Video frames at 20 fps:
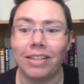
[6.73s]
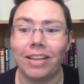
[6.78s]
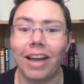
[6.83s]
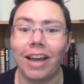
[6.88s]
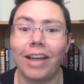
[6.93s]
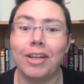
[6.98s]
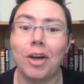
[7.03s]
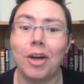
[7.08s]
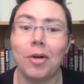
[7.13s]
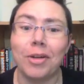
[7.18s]
I
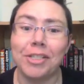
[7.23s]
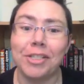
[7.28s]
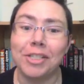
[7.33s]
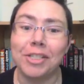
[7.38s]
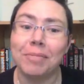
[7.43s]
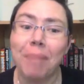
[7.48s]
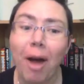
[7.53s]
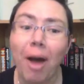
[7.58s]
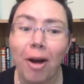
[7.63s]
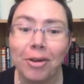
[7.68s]
know I just
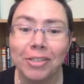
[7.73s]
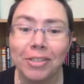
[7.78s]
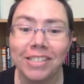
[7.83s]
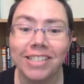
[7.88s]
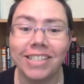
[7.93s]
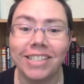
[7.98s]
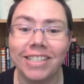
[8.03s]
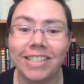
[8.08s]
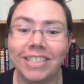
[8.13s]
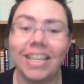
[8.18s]

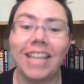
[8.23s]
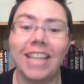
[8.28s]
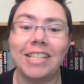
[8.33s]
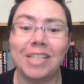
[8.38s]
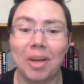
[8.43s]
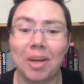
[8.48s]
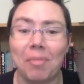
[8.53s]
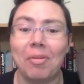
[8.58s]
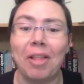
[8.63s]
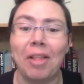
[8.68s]
posted a
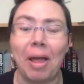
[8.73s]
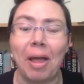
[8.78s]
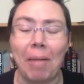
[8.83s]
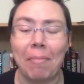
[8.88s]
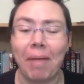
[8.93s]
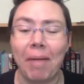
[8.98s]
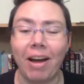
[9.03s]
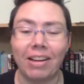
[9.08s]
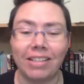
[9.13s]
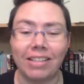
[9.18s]
double
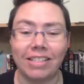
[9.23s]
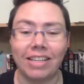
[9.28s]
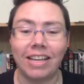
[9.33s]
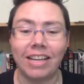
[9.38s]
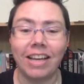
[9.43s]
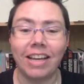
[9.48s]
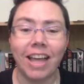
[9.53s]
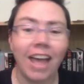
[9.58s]
unboxing,